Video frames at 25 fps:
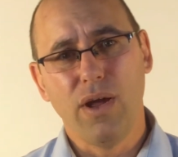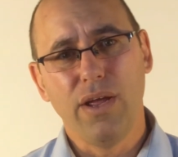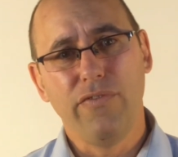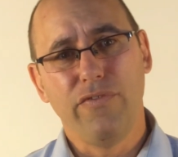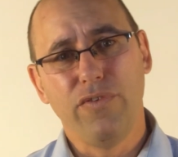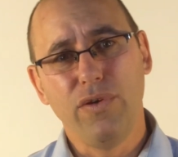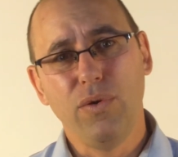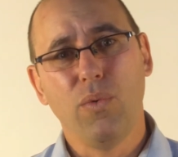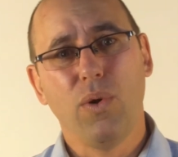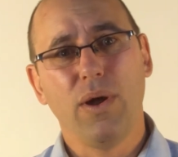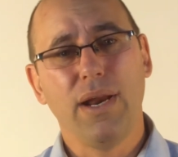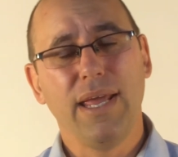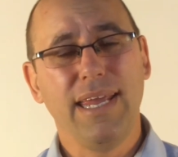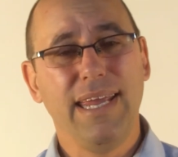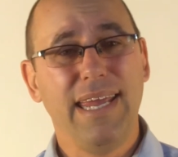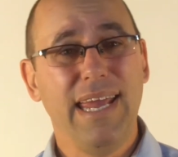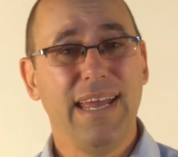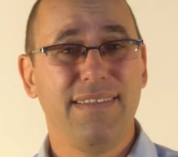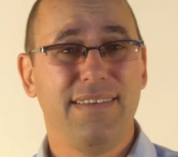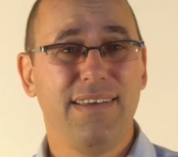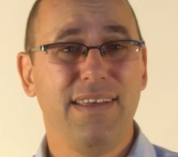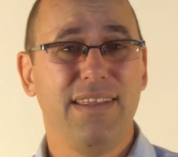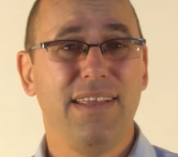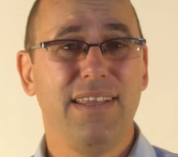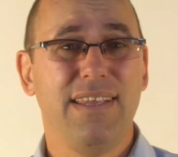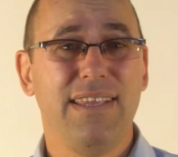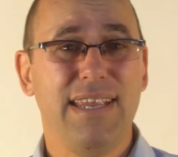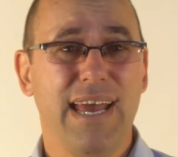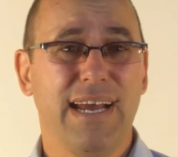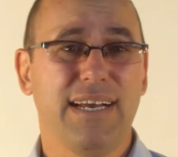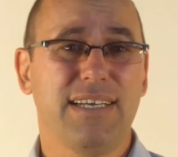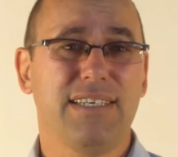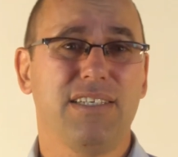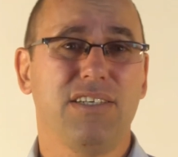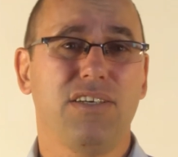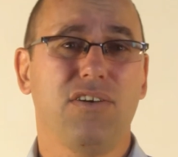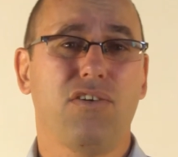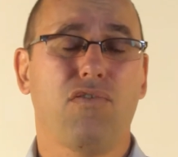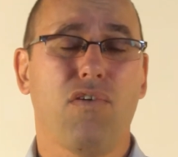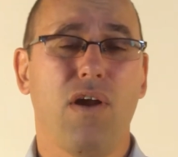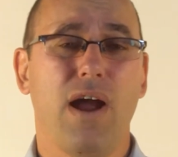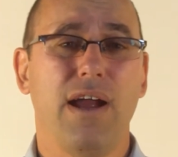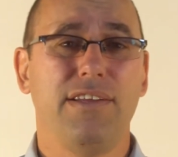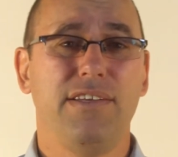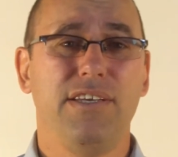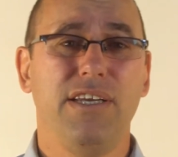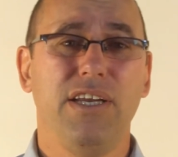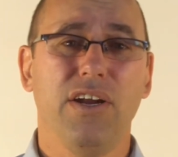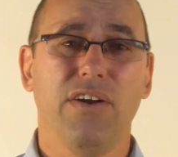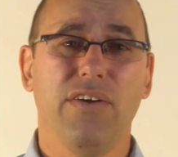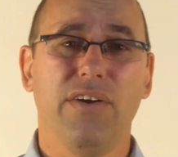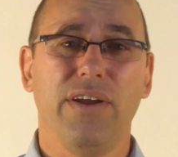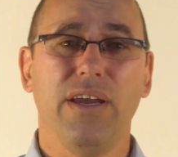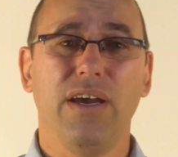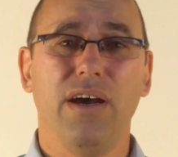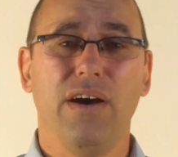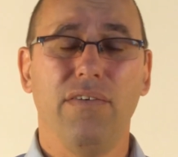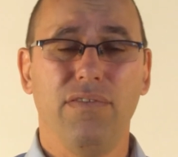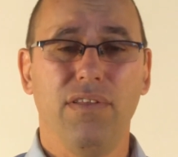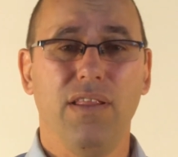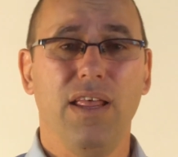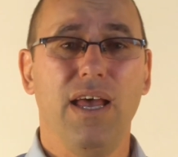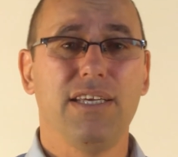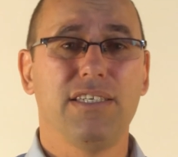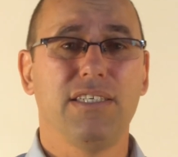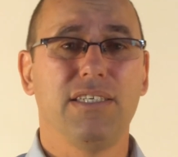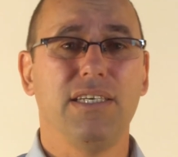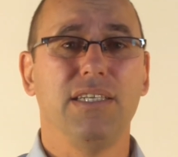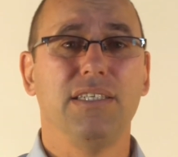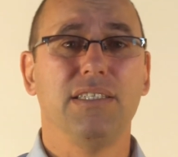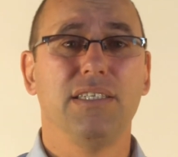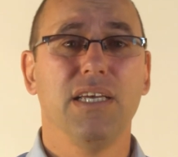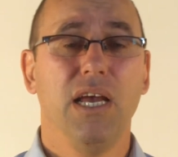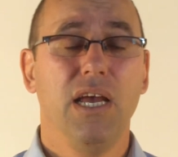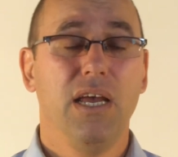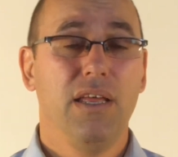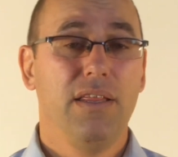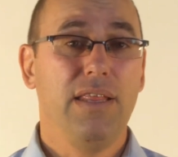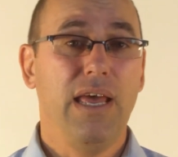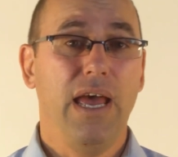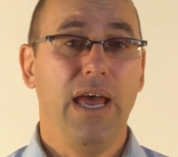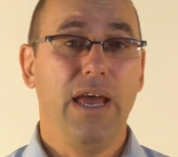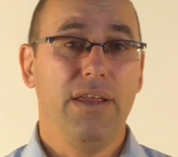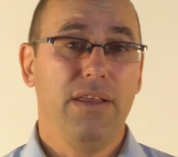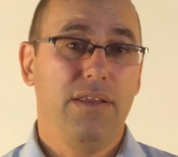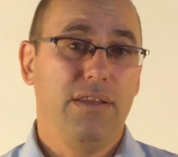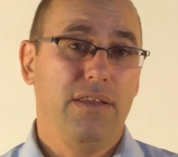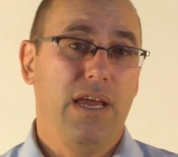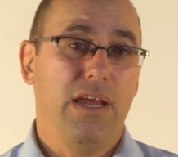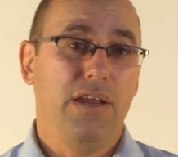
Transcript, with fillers: if you want to get to the next criteria of lessons that,